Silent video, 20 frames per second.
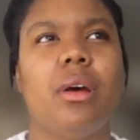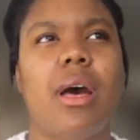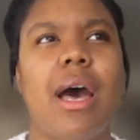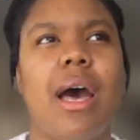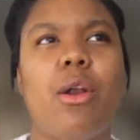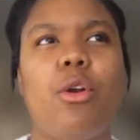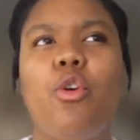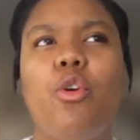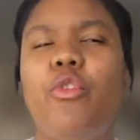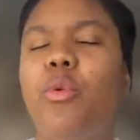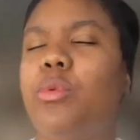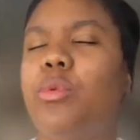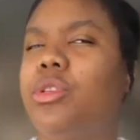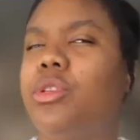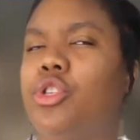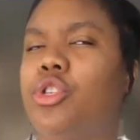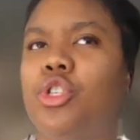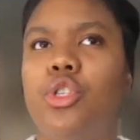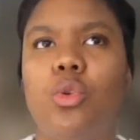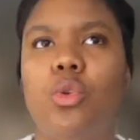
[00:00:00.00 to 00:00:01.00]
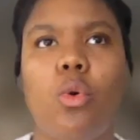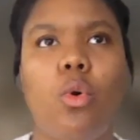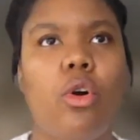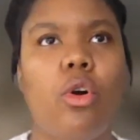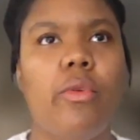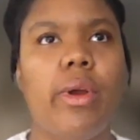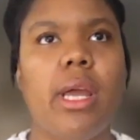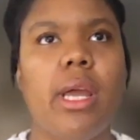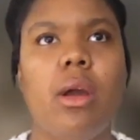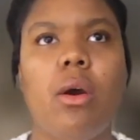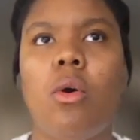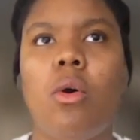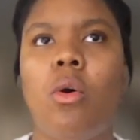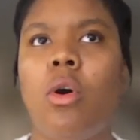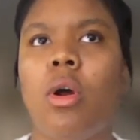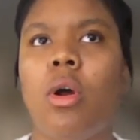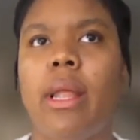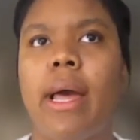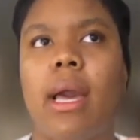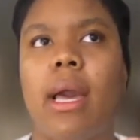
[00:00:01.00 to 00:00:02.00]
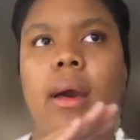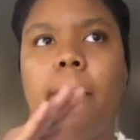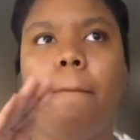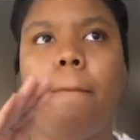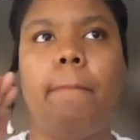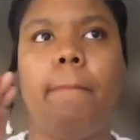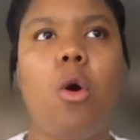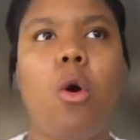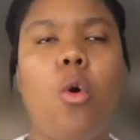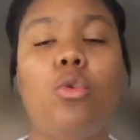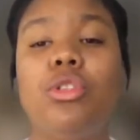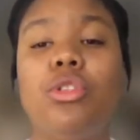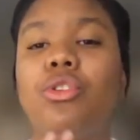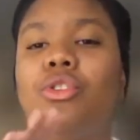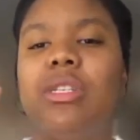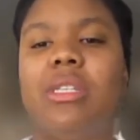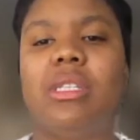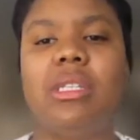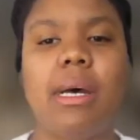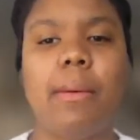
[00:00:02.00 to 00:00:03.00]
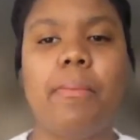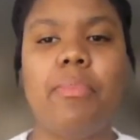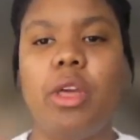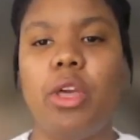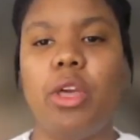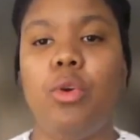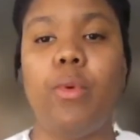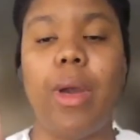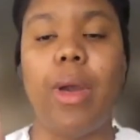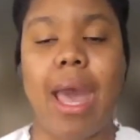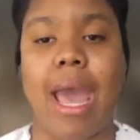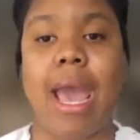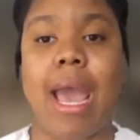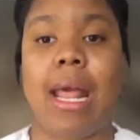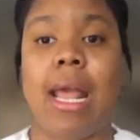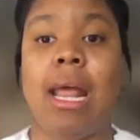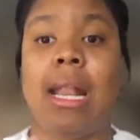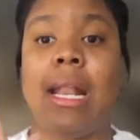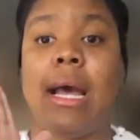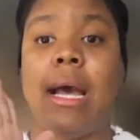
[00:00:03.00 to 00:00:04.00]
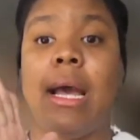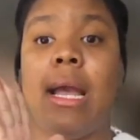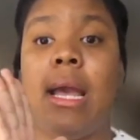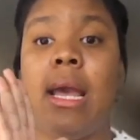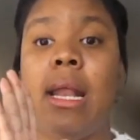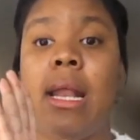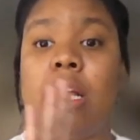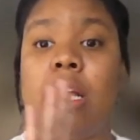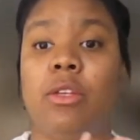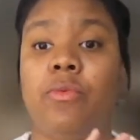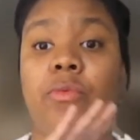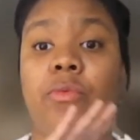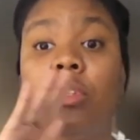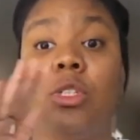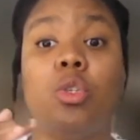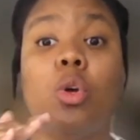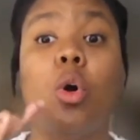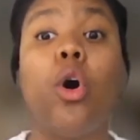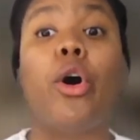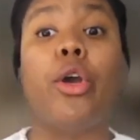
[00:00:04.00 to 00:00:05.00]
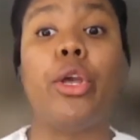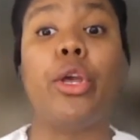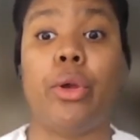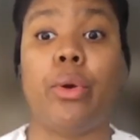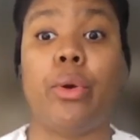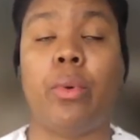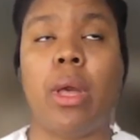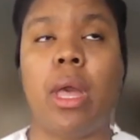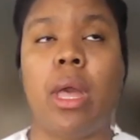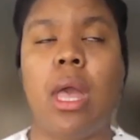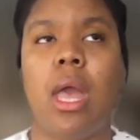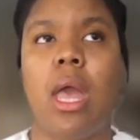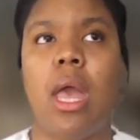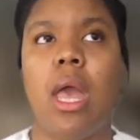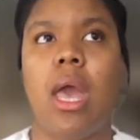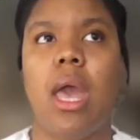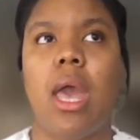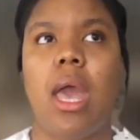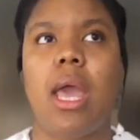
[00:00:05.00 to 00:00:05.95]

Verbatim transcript: I don't know if it was a story or like a post or something you had, and I and I saw you, mm-hmm.